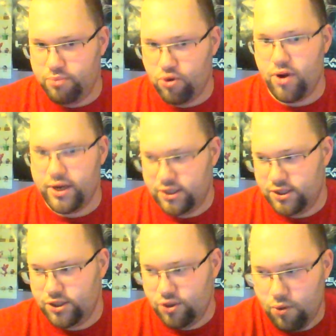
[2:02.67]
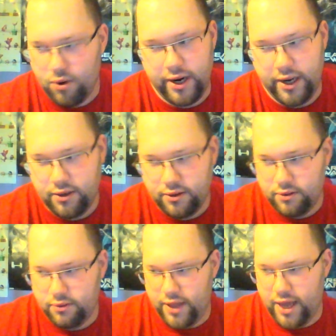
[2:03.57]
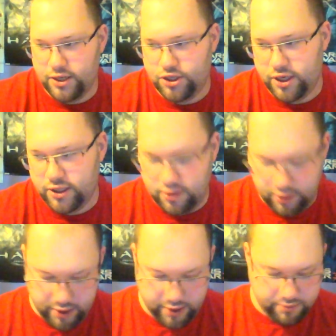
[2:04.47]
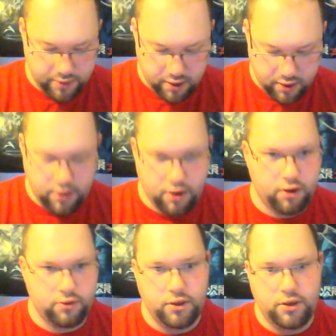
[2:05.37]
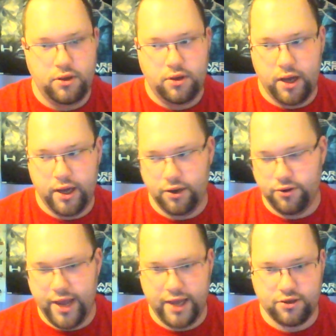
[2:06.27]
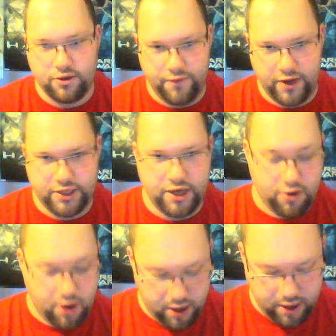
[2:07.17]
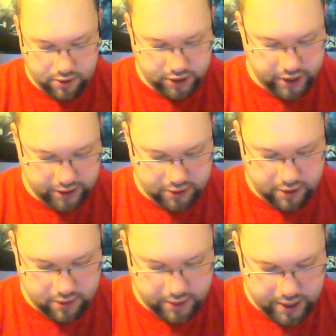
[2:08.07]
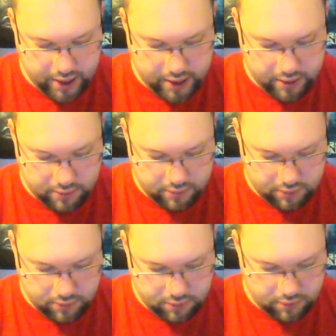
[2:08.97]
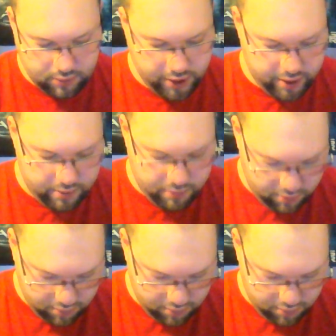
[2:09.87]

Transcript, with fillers: progress the story than just, you know, oh, Liu Kang's going to fight Shao Kahn or Shang Tsung, and then good.